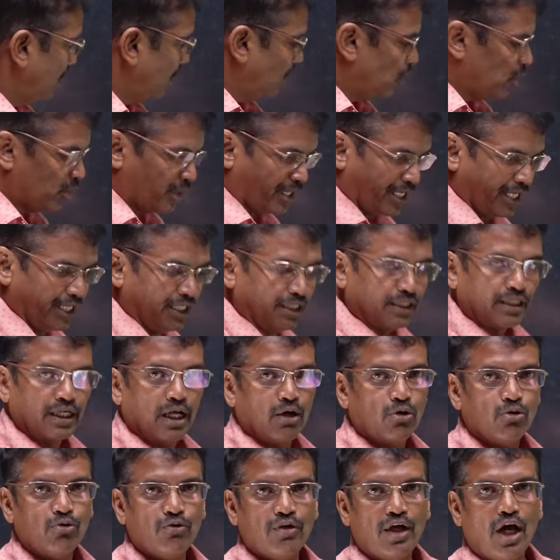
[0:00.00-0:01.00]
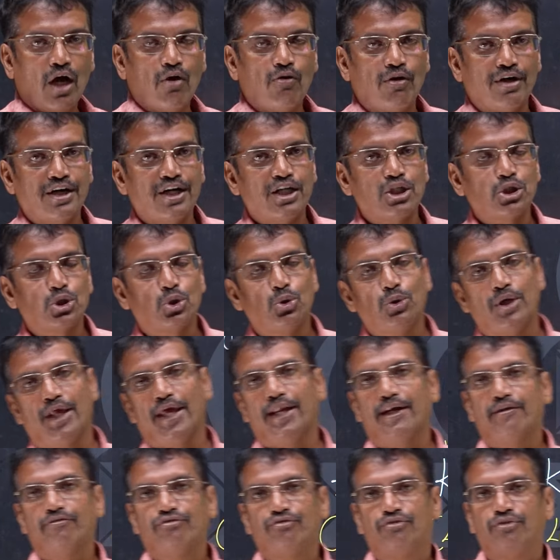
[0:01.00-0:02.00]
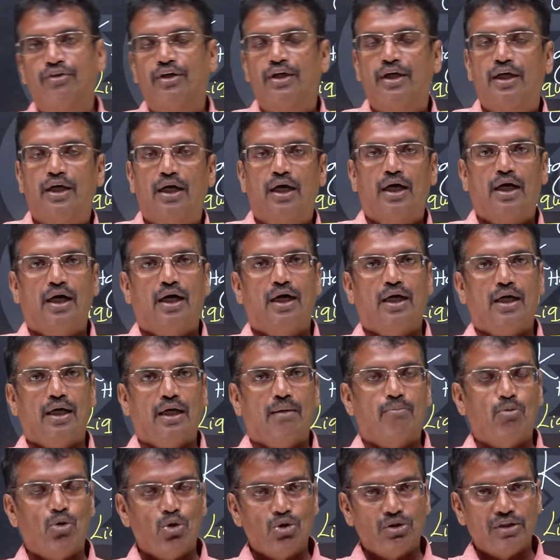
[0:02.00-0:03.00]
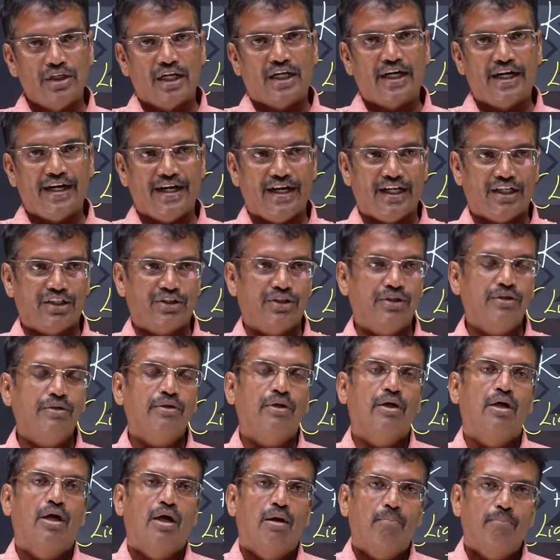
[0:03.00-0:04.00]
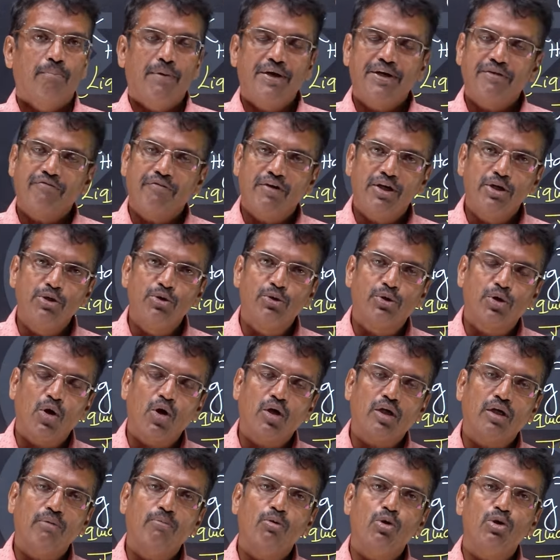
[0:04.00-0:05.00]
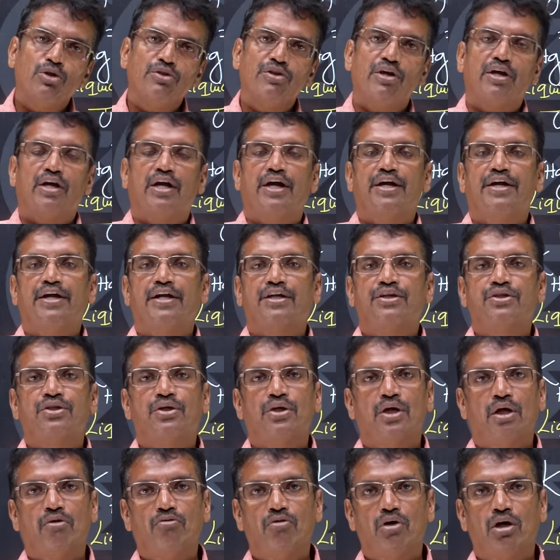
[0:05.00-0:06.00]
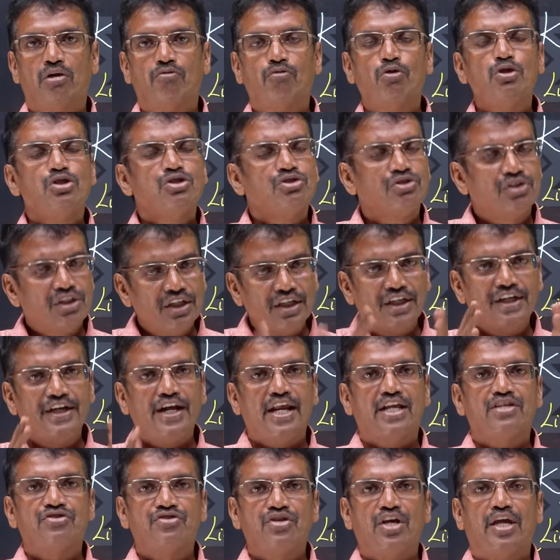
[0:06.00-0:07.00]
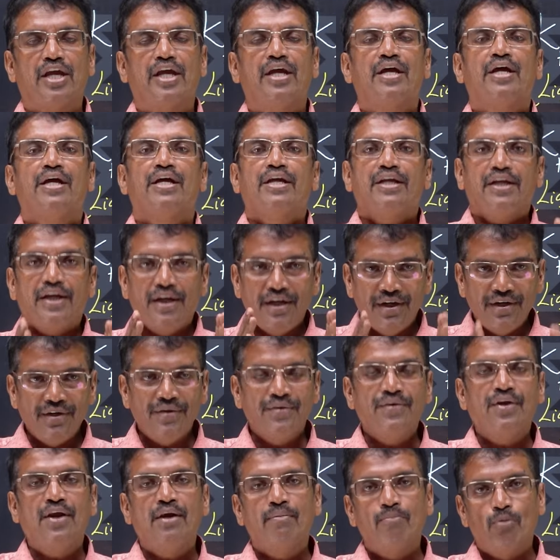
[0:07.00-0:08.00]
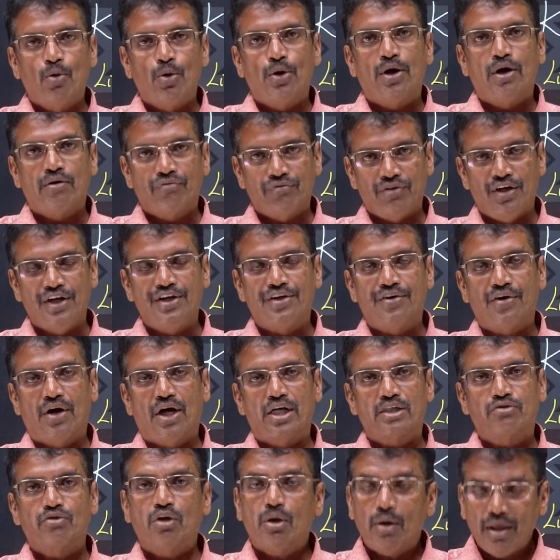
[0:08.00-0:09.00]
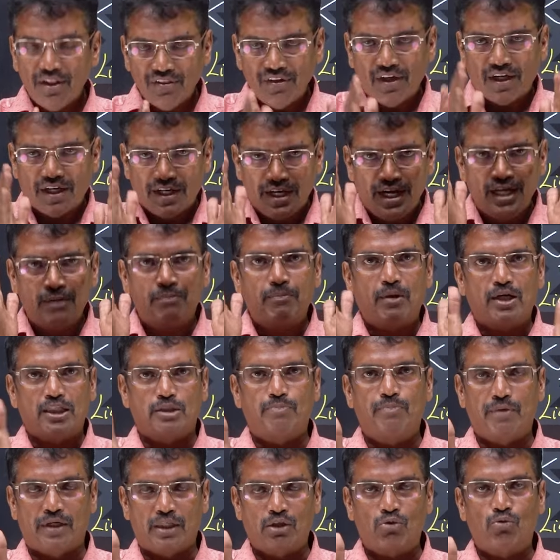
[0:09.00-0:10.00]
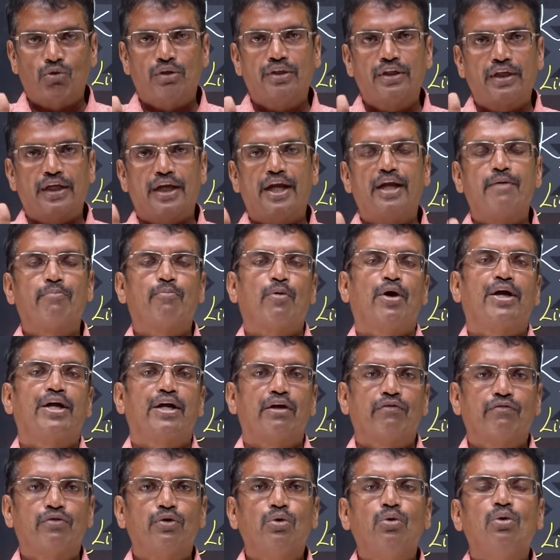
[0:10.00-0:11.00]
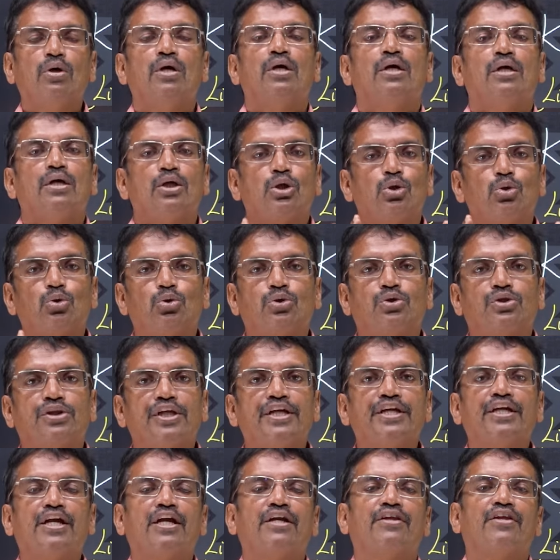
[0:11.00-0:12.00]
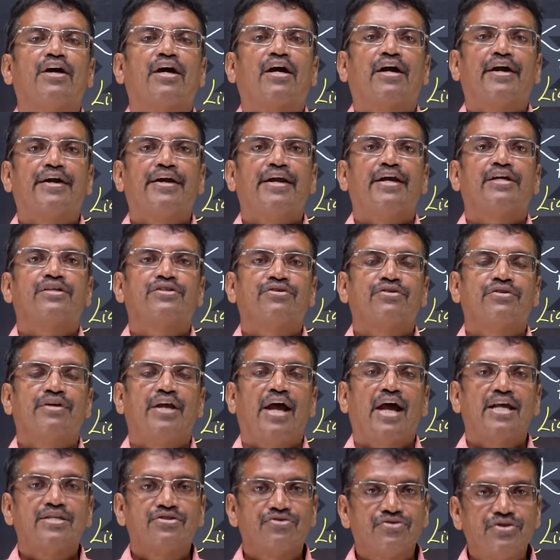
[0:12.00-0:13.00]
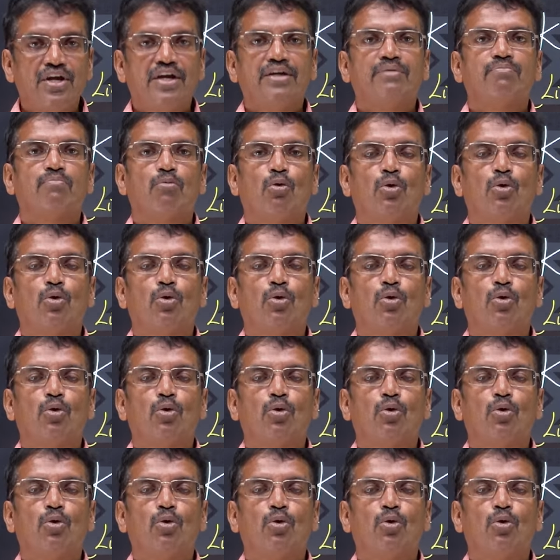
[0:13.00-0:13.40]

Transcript: Okay, now we have understood enough uh, about the conduction. But when you talk about the conduction now onwards, think it as a internal mode of heat transfer in the gate perspective, in the gate point of view. You think at the conduction as that